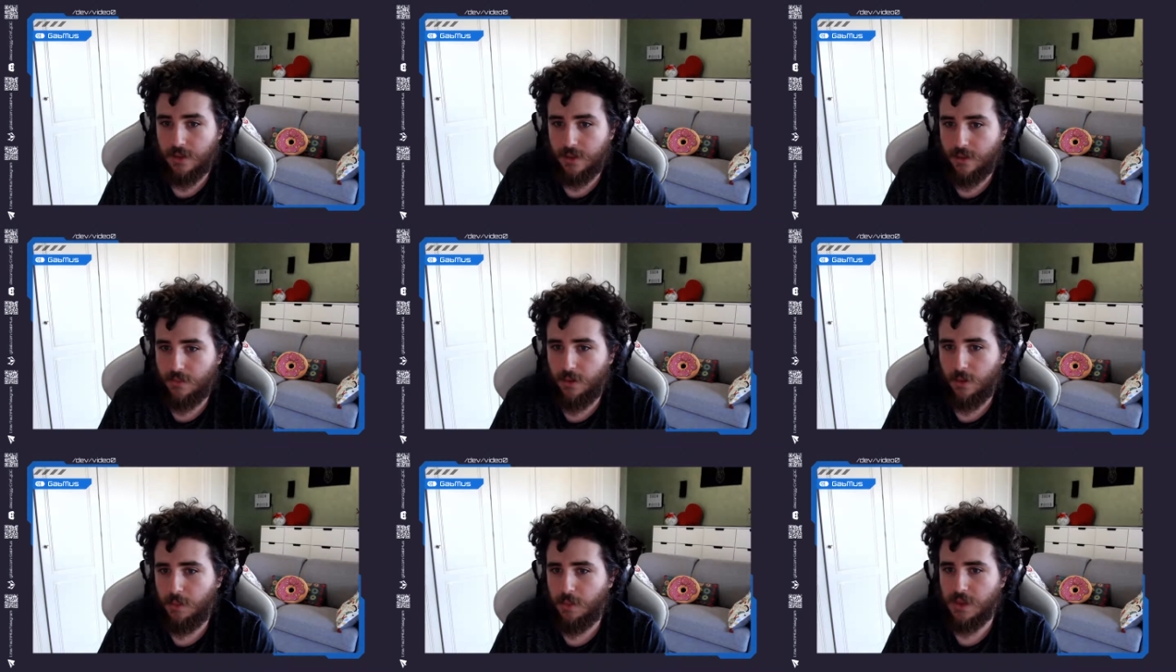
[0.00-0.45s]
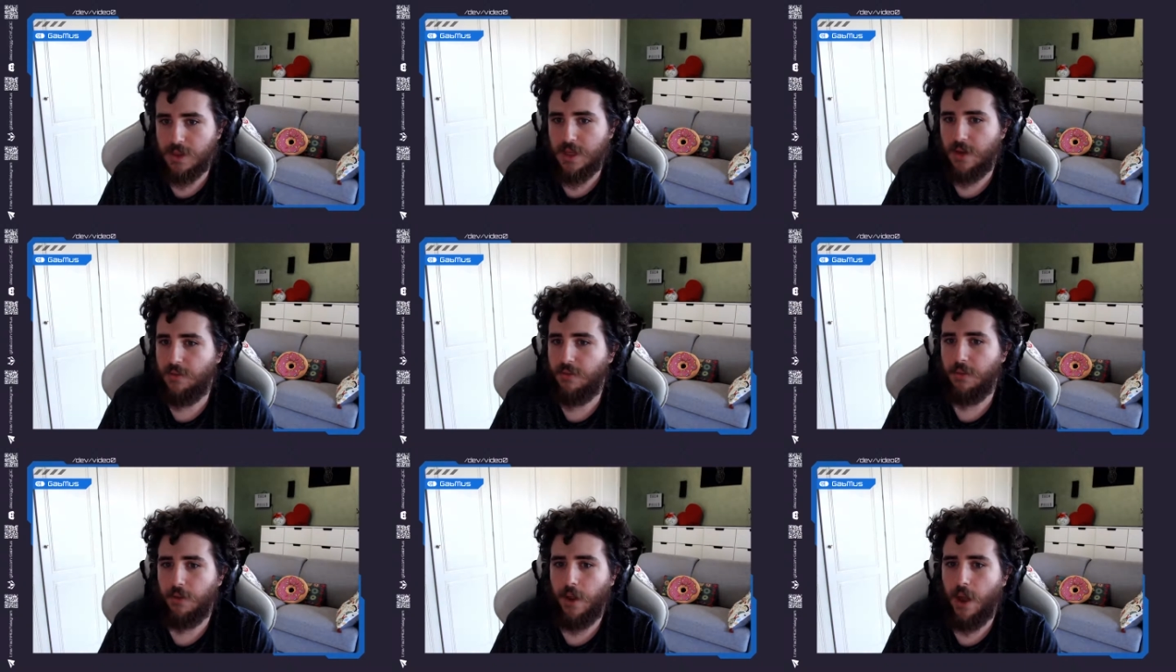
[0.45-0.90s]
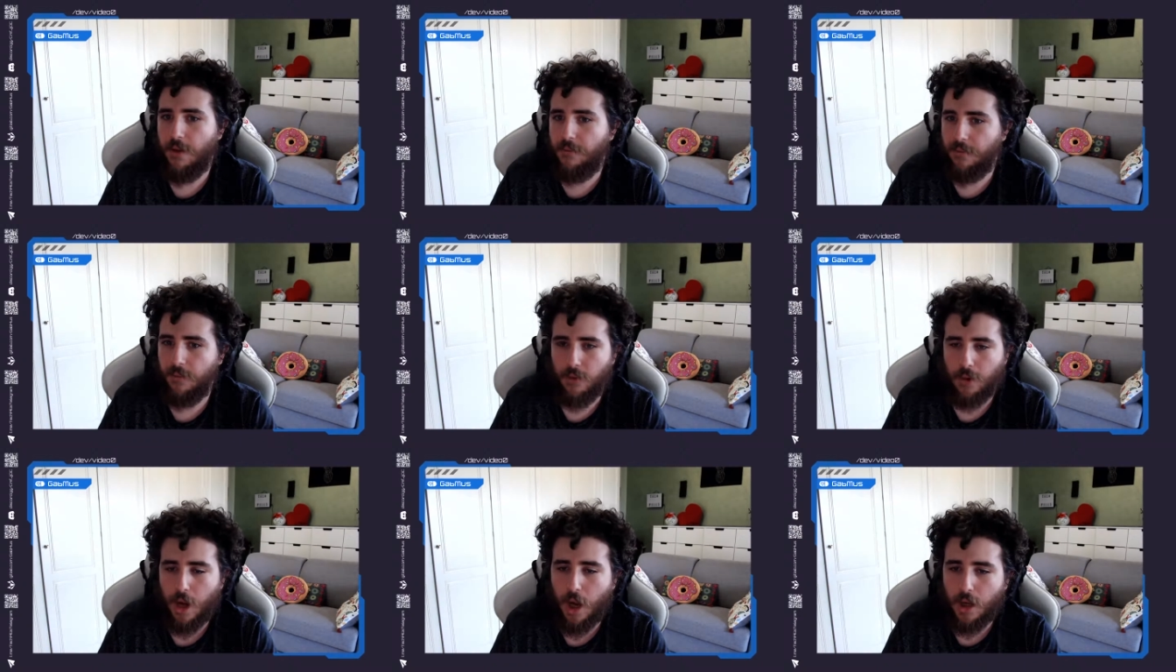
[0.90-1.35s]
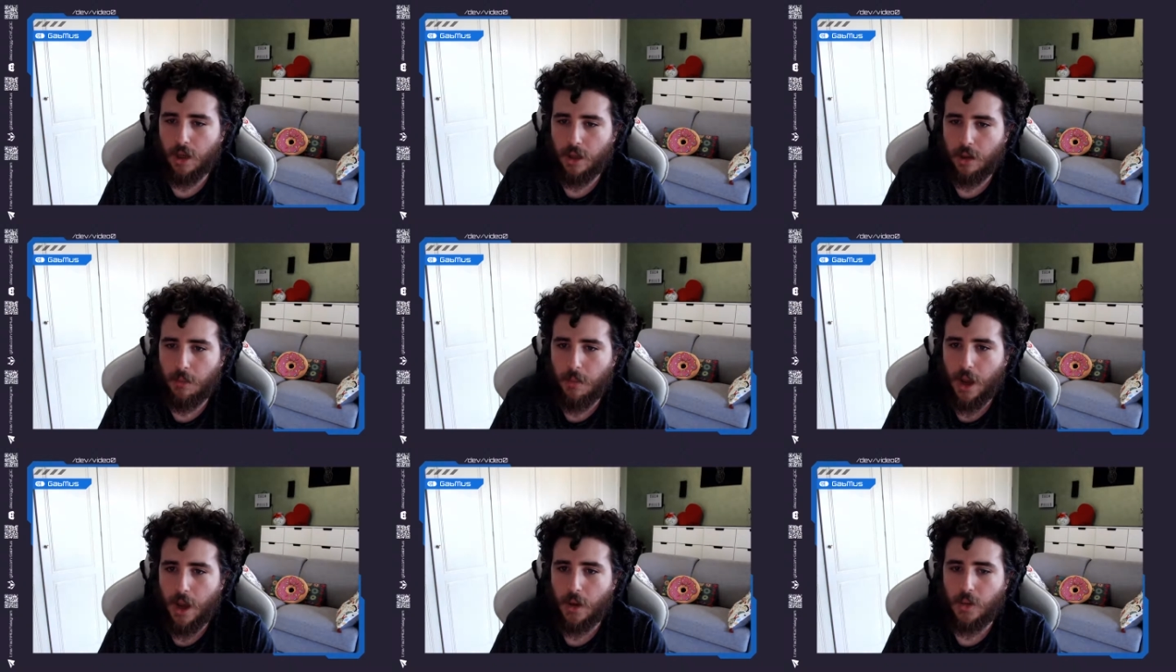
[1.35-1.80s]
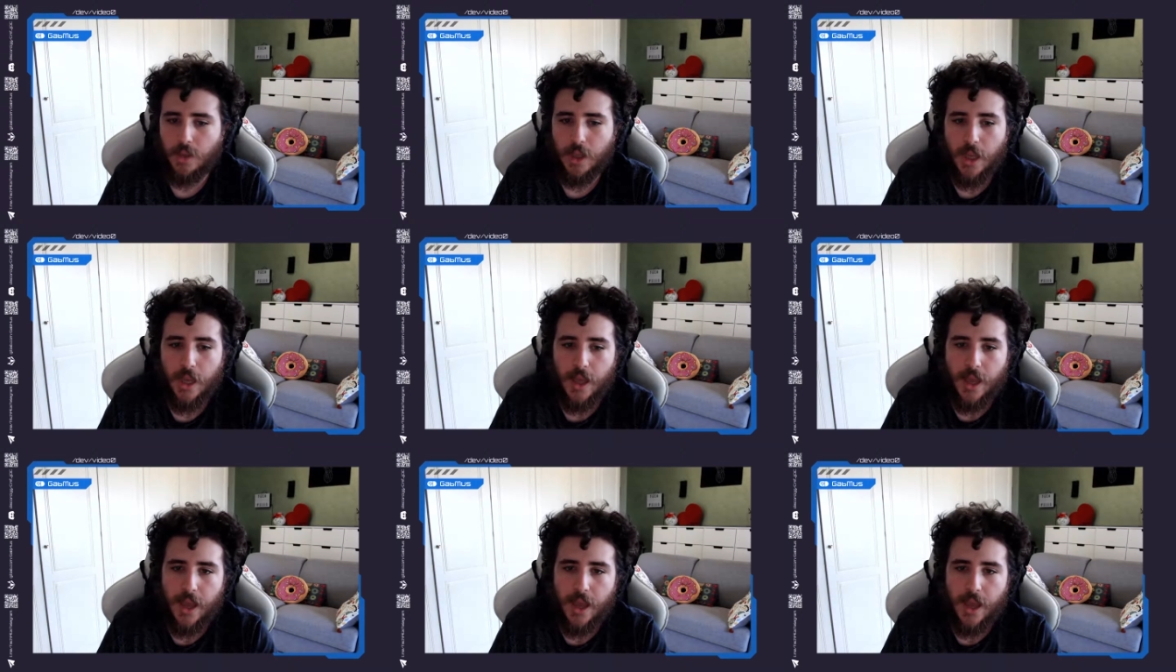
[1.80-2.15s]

developers have forgotten about,